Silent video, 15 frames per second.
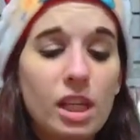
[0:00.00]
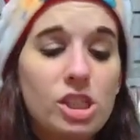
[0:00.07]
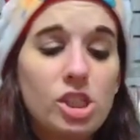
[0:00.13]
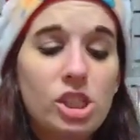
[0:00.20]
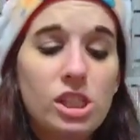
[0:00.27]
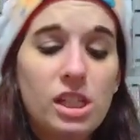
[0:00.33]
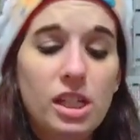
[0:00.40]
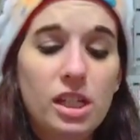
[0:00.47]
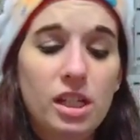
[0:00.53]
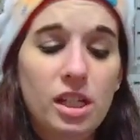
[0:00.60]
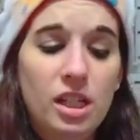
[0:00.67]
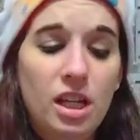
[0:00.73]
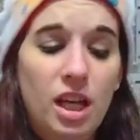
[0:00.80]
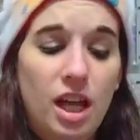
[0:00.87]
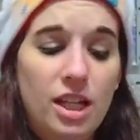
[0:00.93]
She's a,
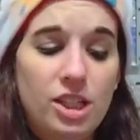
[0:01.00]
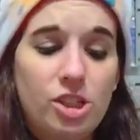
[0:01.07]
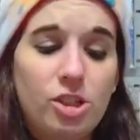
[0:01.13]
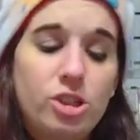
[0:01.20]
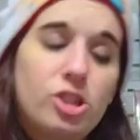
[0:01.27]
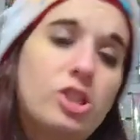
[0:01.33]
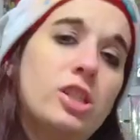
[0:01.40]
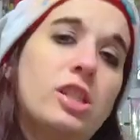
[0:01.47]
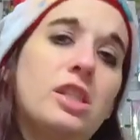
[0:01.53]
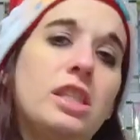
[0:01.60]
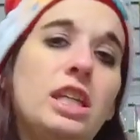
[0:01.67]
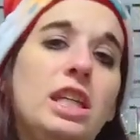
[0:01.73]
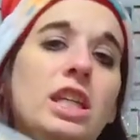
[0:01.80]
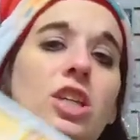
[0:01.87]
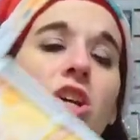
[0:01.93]
a surgeon in
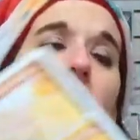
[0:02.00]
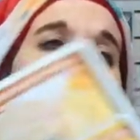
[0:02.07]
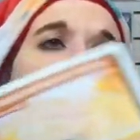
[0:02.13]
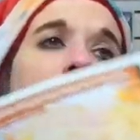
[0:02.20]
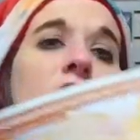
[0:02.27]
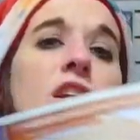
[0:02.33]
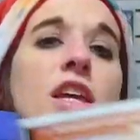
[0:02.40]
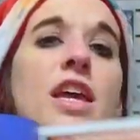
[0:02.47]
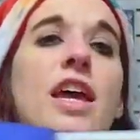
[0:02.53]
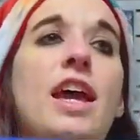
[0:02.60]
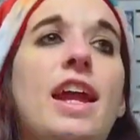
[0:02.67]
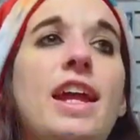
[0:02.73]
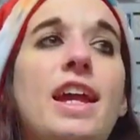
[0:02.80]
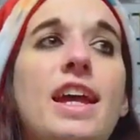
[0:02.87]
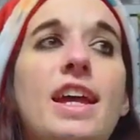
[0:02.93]
the ER
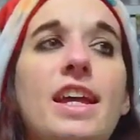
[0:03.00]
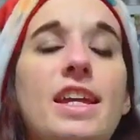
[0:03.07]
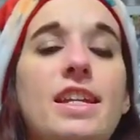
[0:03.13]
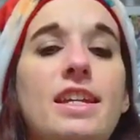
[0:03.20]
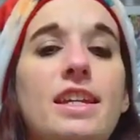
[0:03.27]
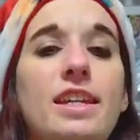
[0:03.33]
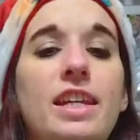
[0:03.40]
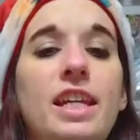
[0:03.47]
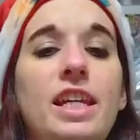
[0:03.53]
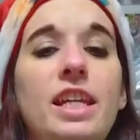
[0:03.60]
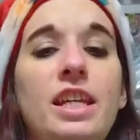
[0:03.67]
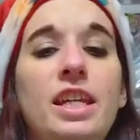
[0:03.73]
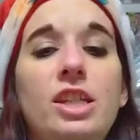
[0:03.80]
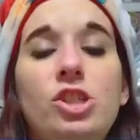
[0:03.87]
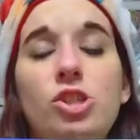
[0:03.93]
and in
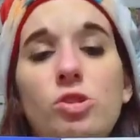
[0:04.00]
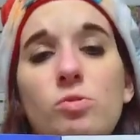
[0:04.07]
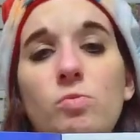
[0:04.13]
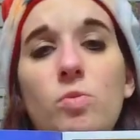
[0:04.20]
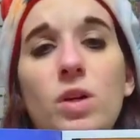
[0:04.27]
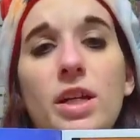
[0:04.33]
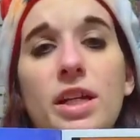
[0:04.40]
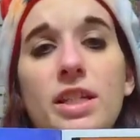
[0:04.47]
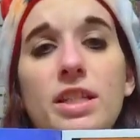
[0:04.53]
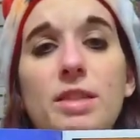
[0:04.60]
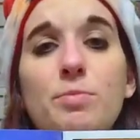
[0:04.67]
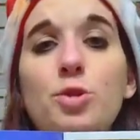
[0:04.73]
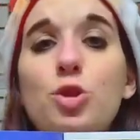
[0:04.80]
issue one, some